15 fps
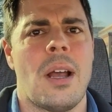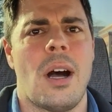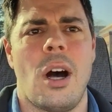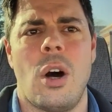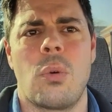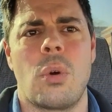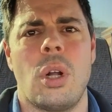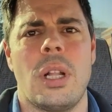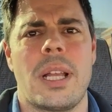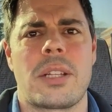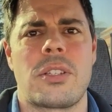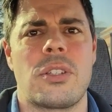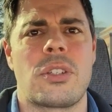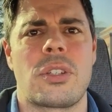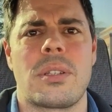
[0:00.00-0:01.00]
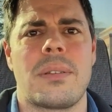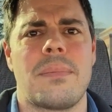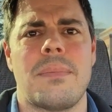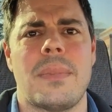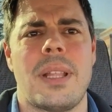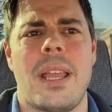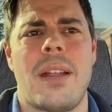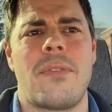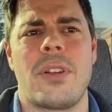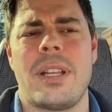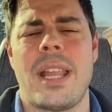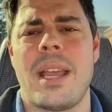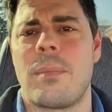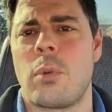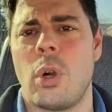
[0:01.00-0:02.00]
all Rolexes, every
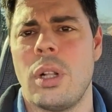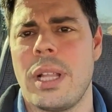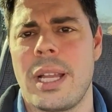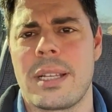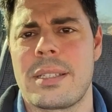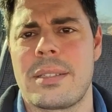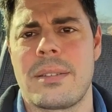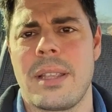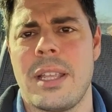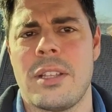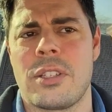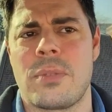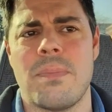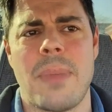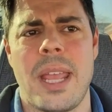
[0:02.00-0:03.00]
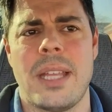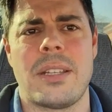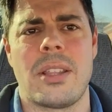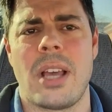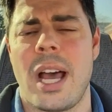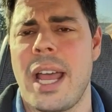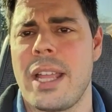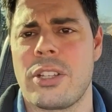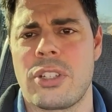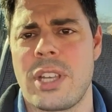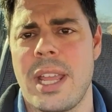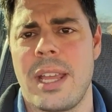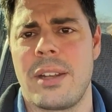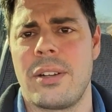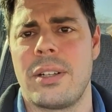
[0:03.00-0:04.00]
damn Rolex is made to the highest
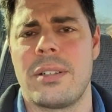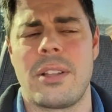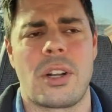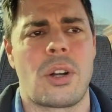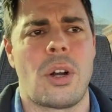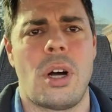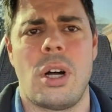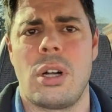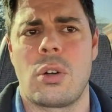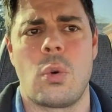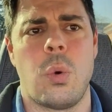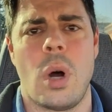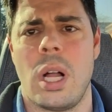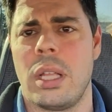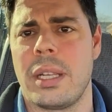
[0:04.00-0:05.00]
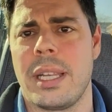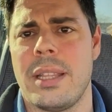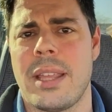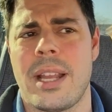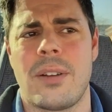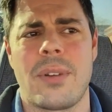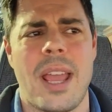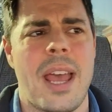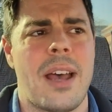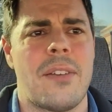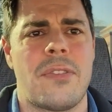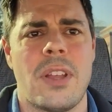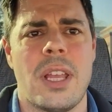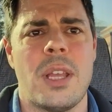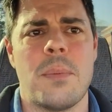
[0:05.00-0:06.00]
standard. They're all quality. They don't
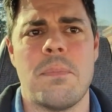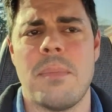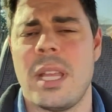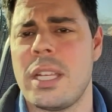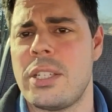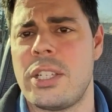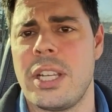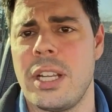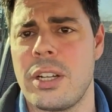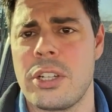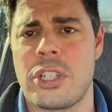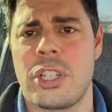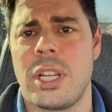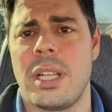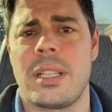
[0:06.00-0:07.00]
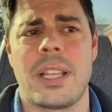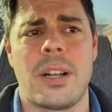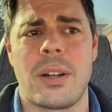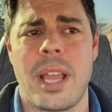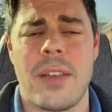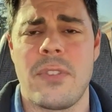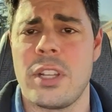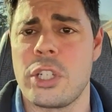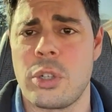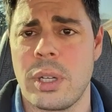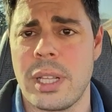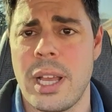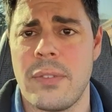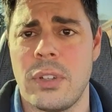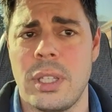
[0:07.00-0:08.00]
have mid-tier shit. They don't have entry
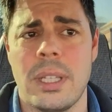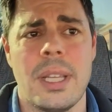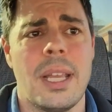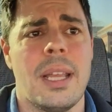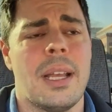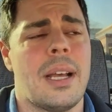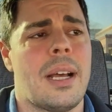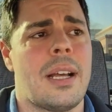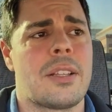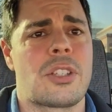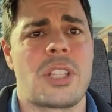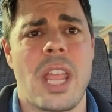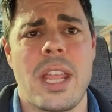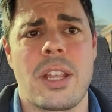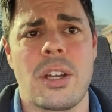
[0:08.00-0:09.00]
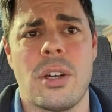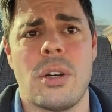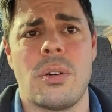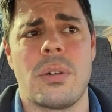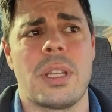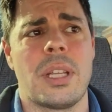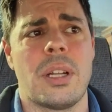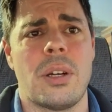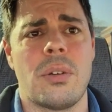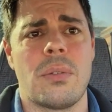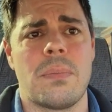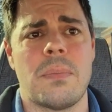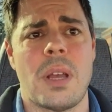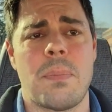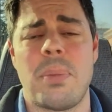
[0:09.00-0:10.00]
level.
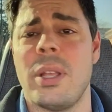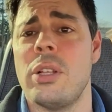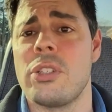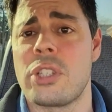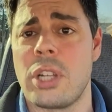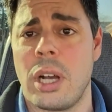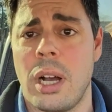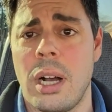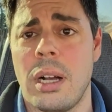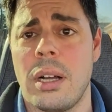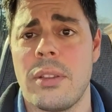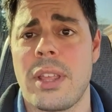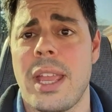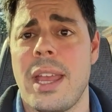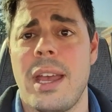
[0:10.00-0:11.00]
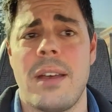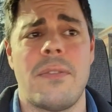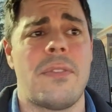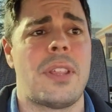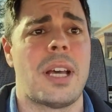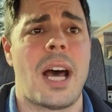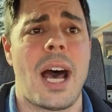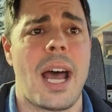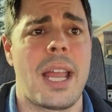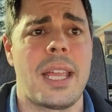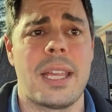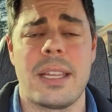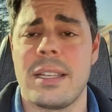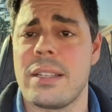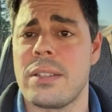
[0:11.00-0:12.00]
Seiko, appeals to all. They have the
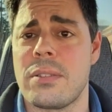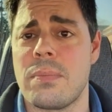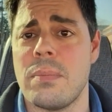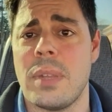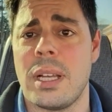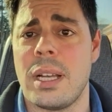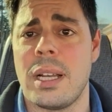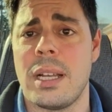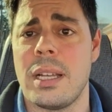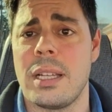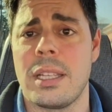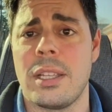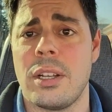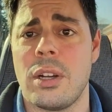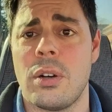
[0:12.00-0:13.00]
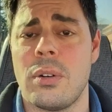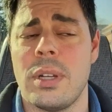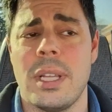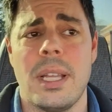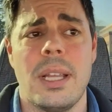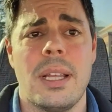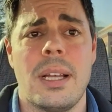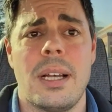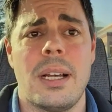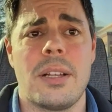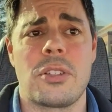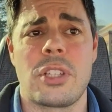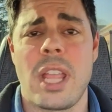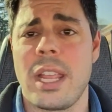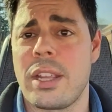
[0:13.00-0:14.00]
high-end,
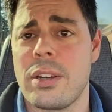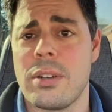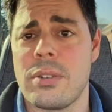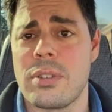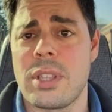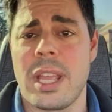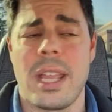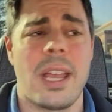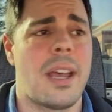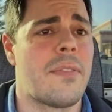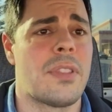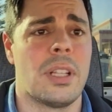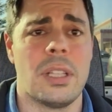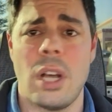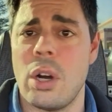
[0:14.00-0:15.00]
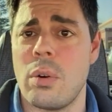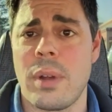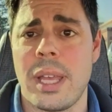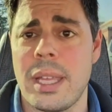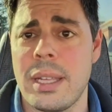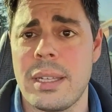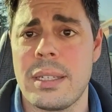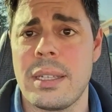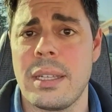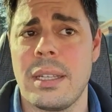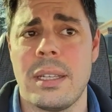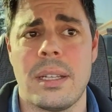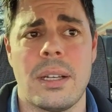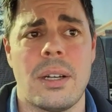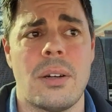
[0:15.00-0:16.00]
Seikos. They have the low-end,
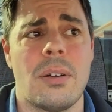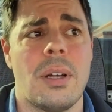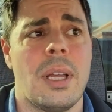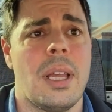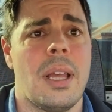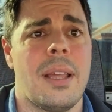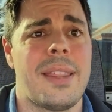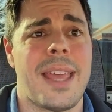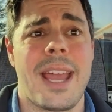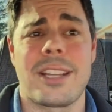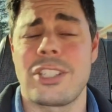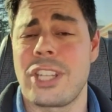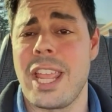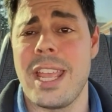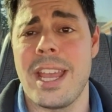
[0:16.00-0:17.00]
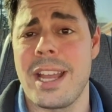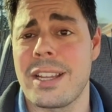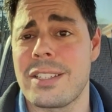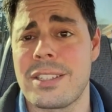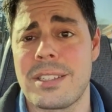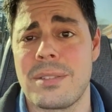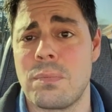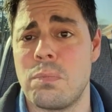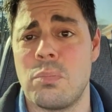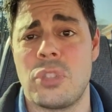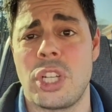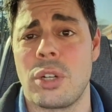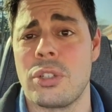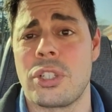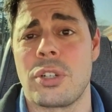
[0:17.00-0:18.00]
The
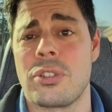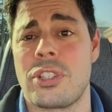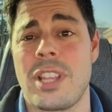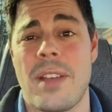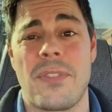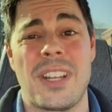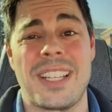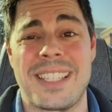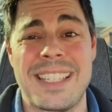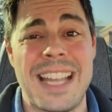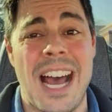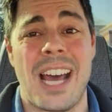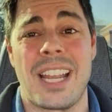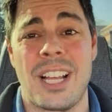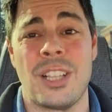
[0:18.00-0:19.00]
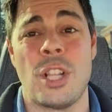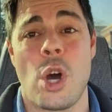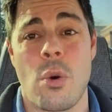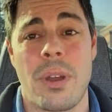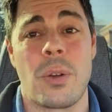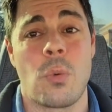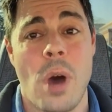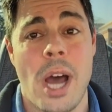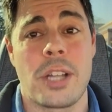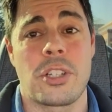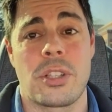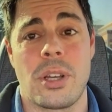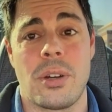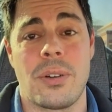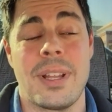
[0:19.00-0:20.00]
XKX 007 is not a low-end
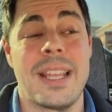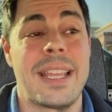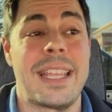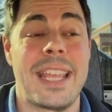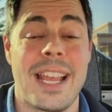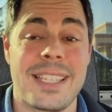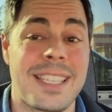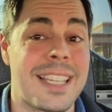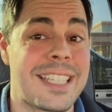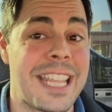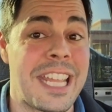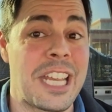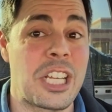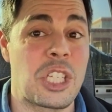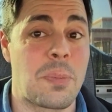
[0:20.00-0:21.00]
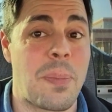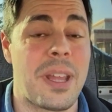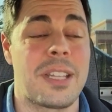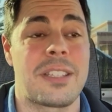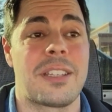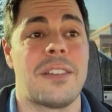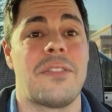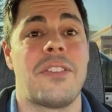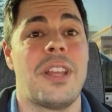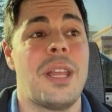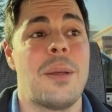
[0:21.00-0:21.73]
watch, though. Yes, it's inexpensive,